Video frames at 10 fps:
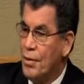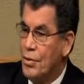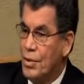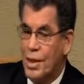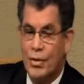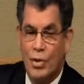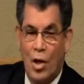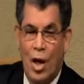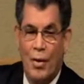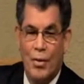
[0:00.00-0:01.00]
She
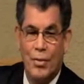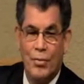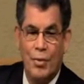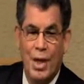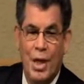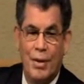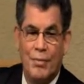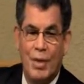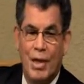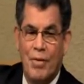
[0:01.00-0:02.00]
saw me
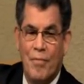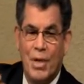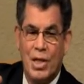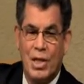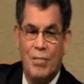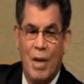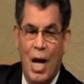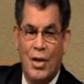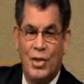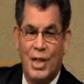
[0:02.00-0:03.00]
and gave a big
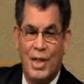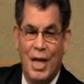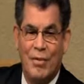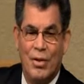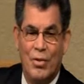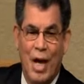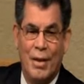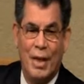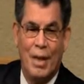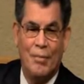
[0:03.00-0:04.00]
smile. She came and
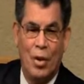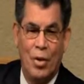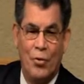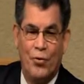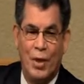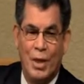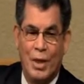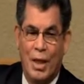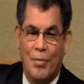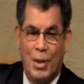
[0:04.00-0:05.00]
grabbed that bowl and filled
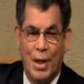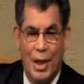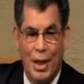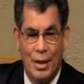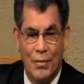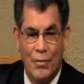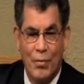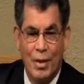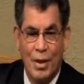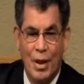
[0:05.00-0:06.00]
it up again.
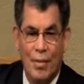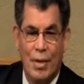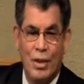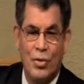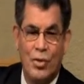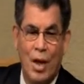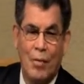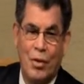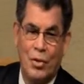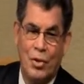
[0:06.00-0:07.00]
And by this
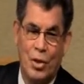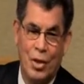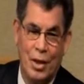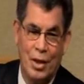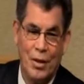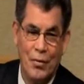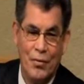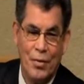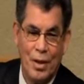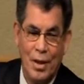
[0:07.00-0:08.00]
time I was hurting.
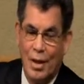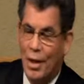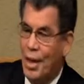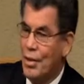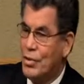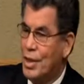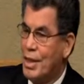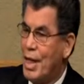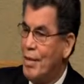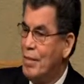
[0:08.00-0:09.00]
And she
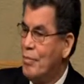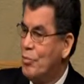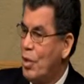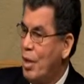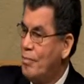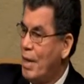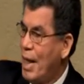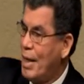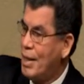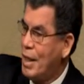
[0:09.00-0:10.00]
came and brought
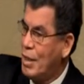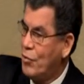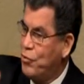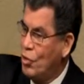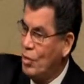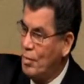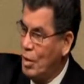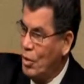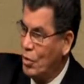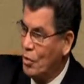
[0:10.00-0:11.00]
back another full
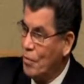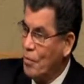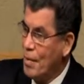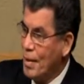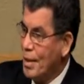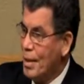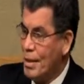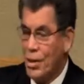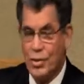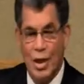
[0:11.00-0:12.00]
bowl.
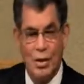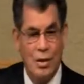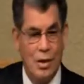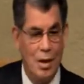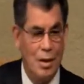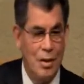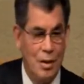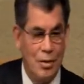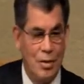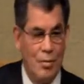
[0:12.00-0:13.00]
And I said to, the,
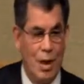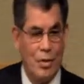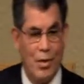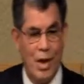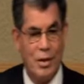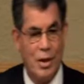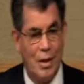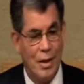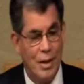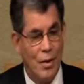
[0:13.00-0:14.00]
to my
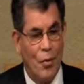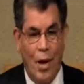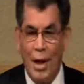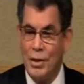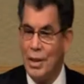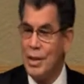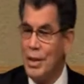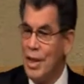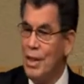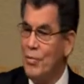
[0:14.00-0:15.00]
translator, why is this
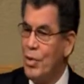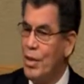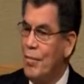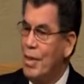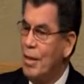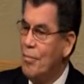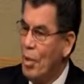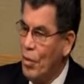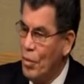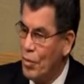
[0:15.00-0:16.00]
lady bringing me a
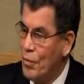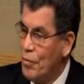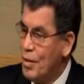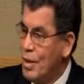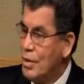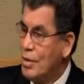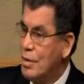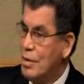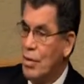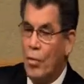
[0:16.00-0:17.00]
bowl?
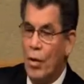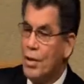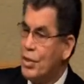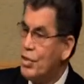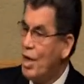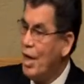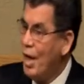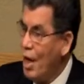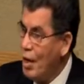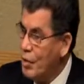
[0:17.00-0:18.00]
She said, well, because you're
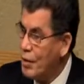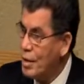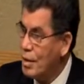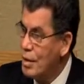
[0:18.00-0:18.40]
hungry.